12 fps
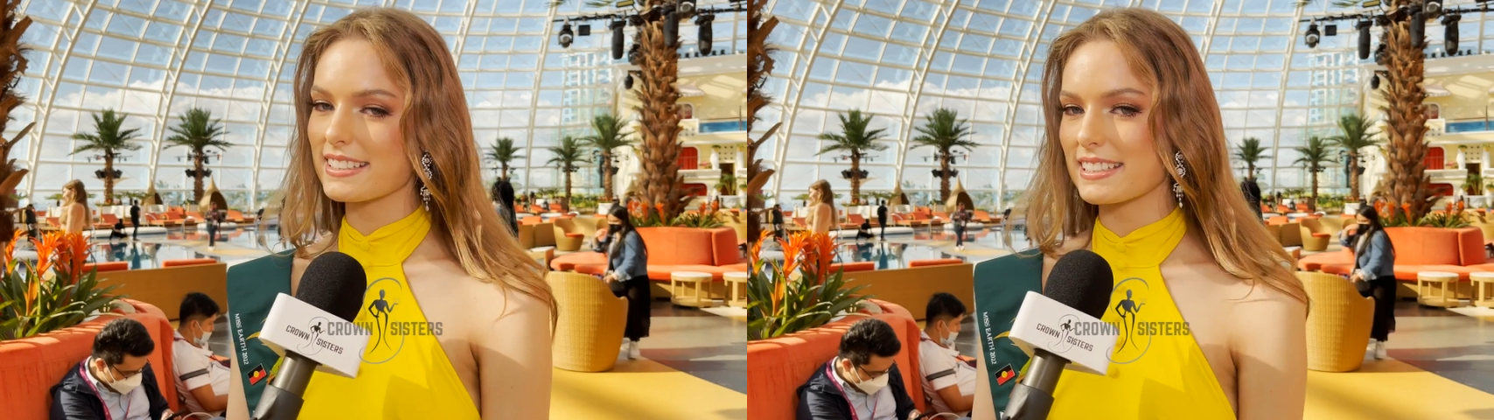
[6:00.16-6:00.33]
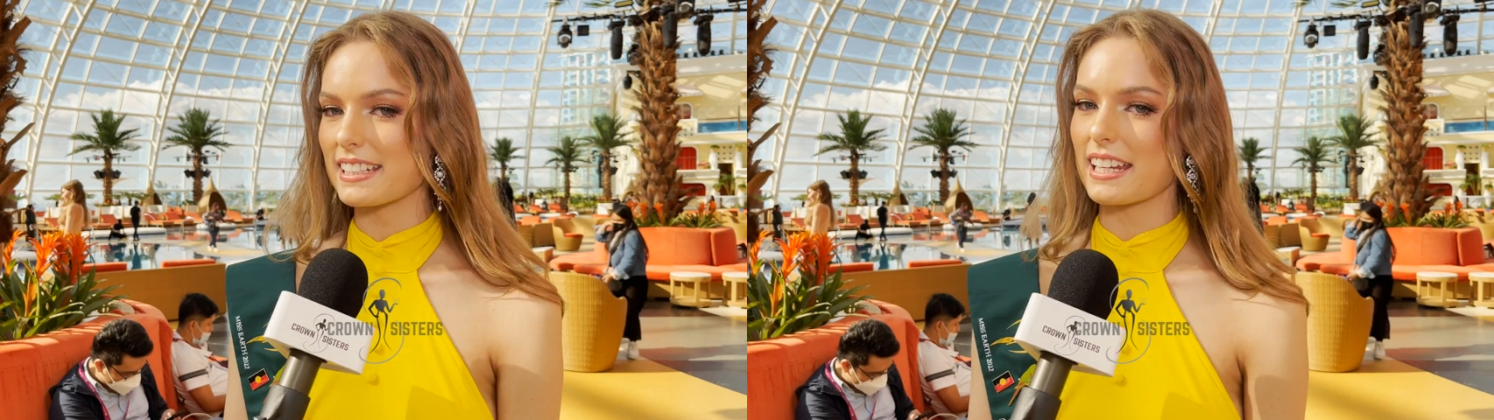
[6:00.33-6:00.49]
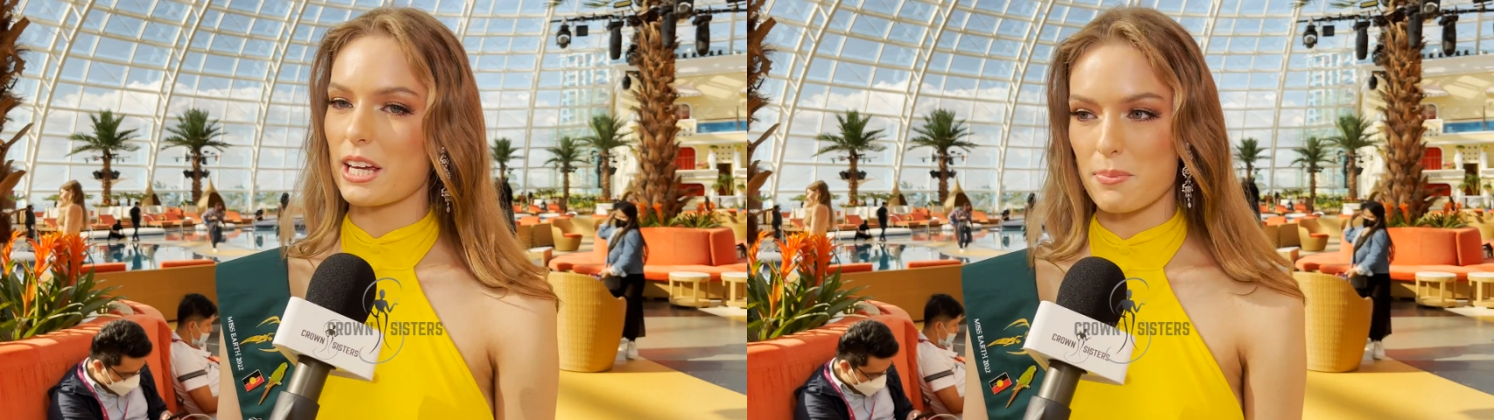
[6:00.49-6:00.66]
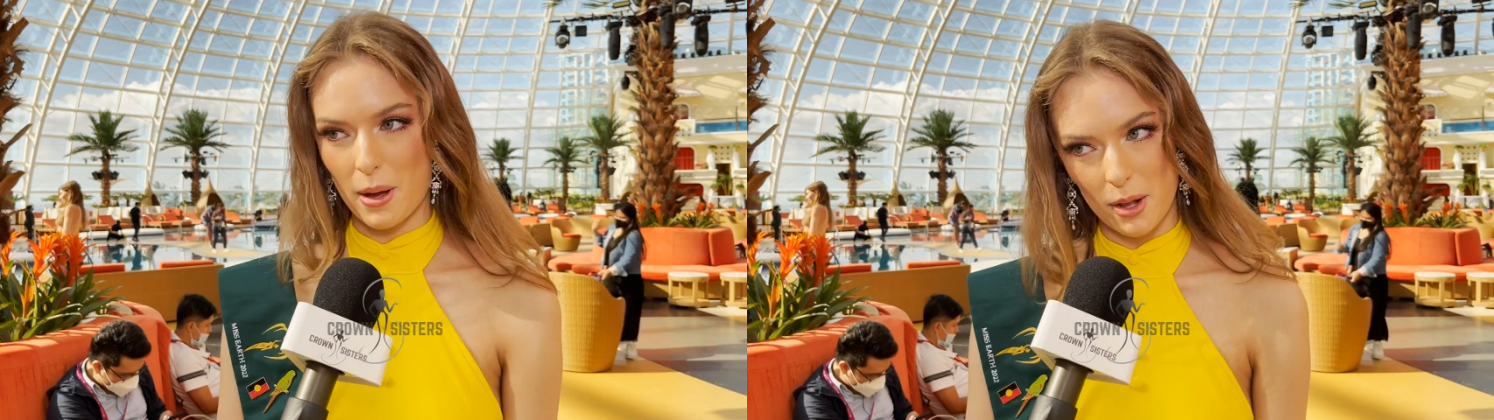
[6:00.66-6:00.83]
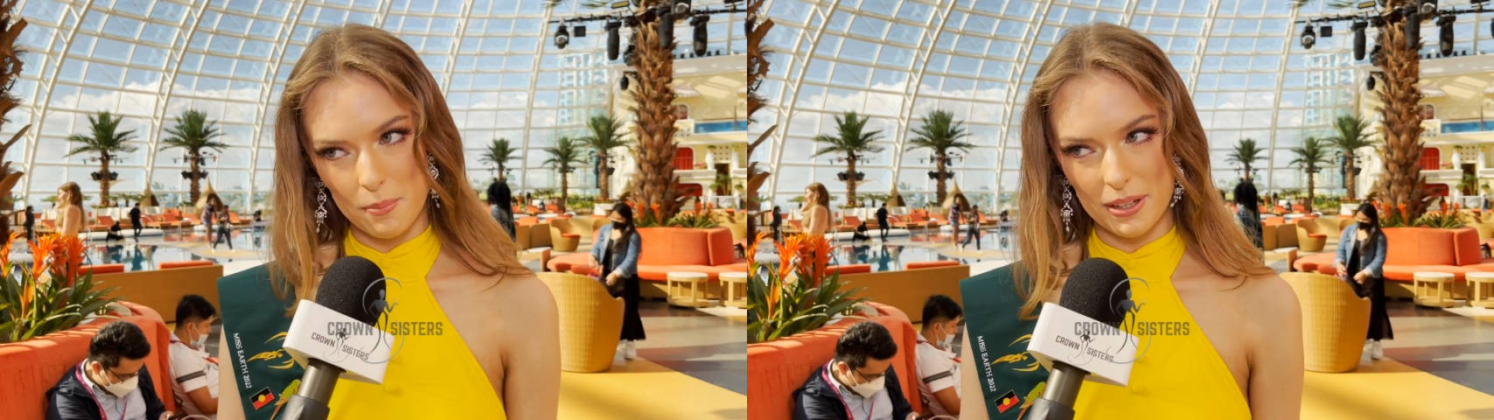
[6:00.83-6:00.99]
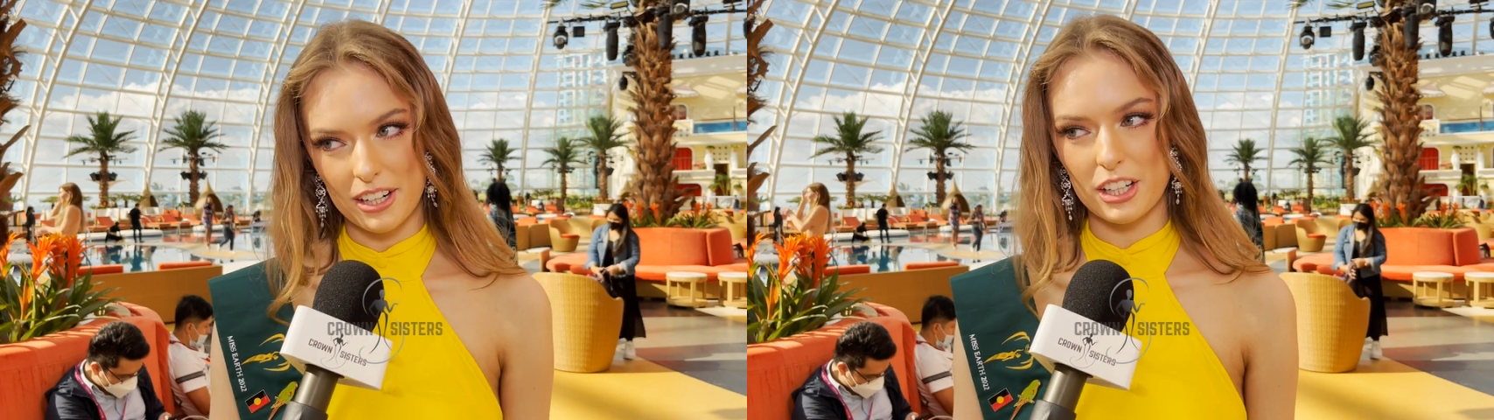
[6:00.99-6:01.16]
Sydney and
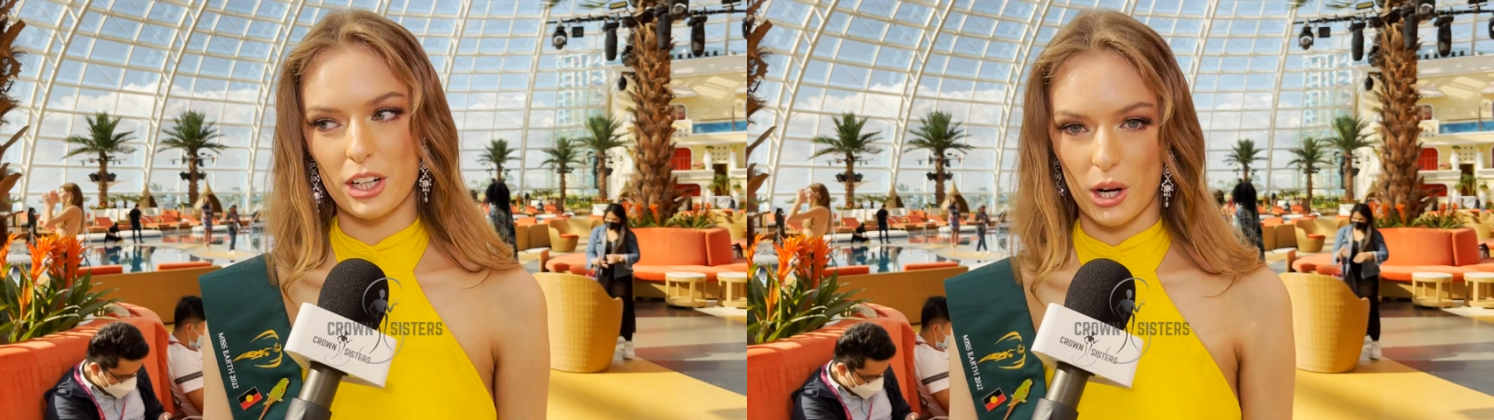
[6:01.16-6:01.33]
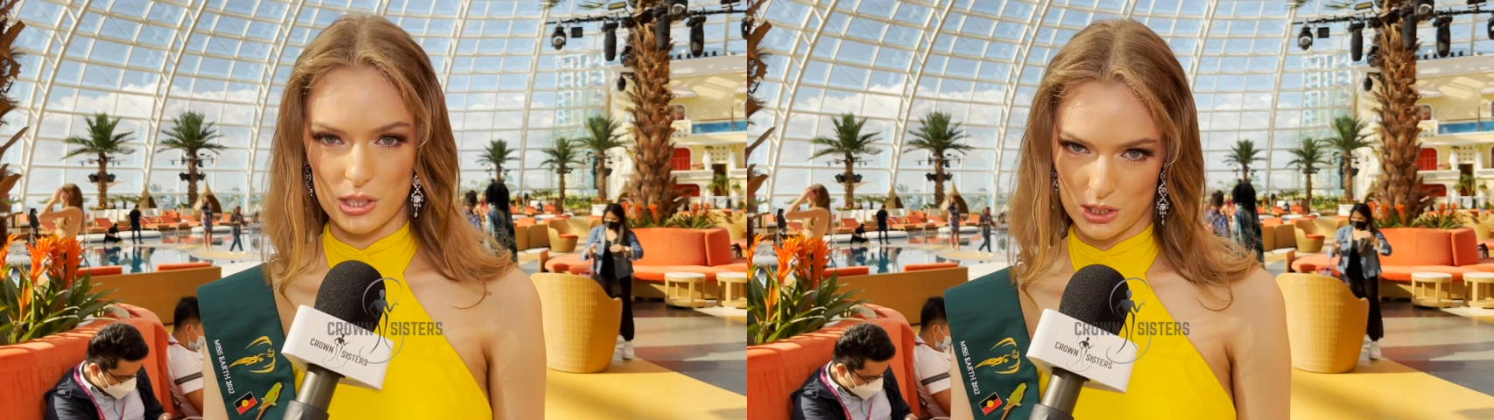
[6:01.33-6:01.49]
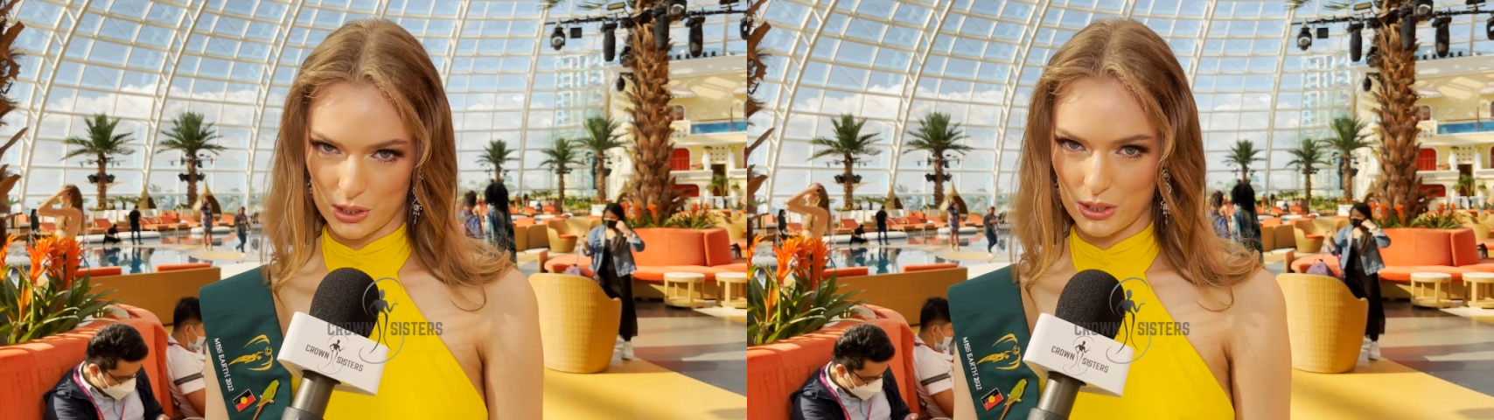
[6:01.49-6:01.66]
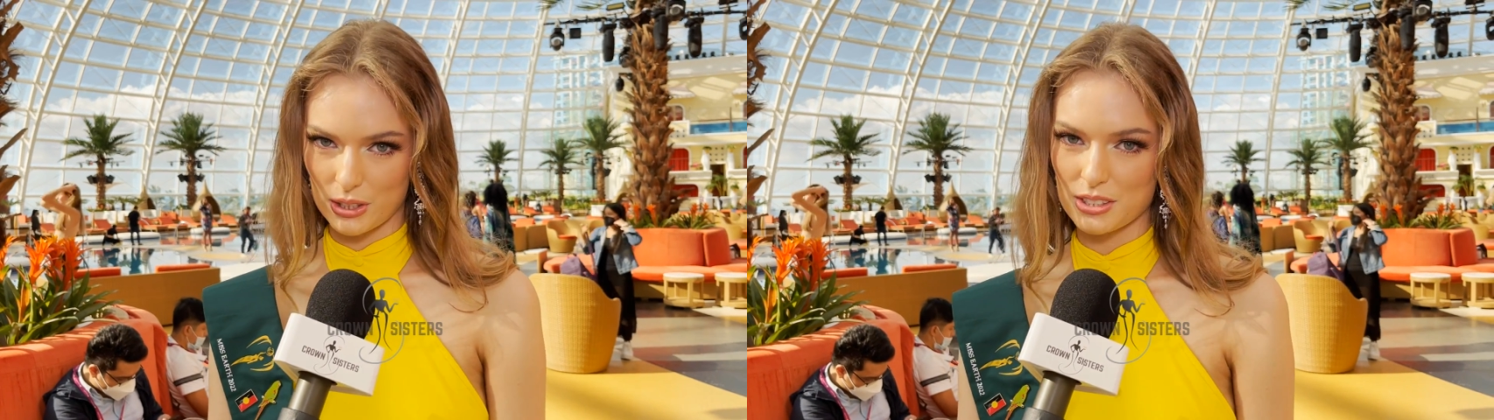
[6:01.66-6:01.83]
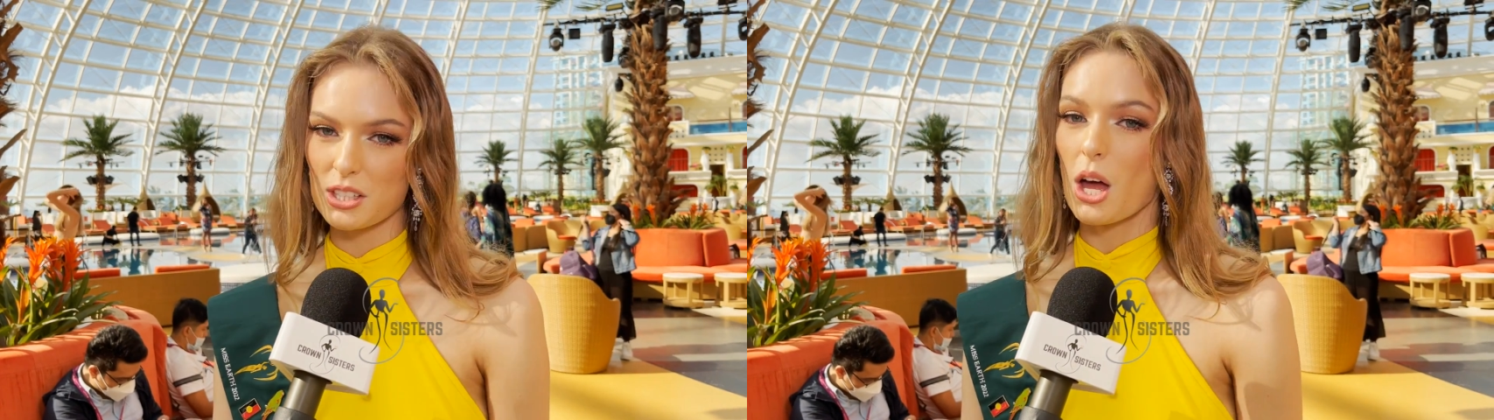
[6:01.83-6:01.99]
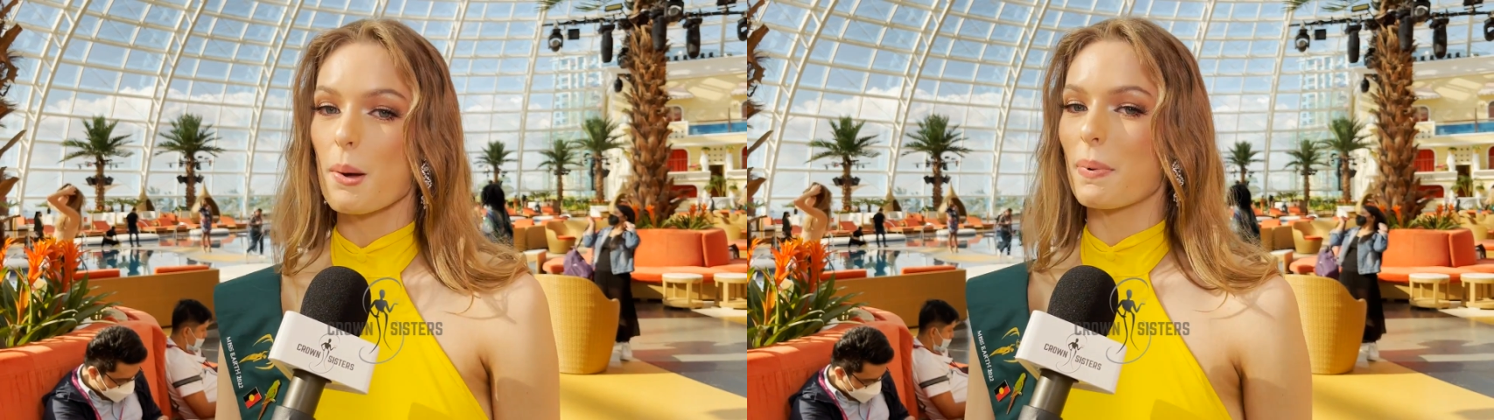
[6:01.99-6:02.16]
Melbourne are your go-tos,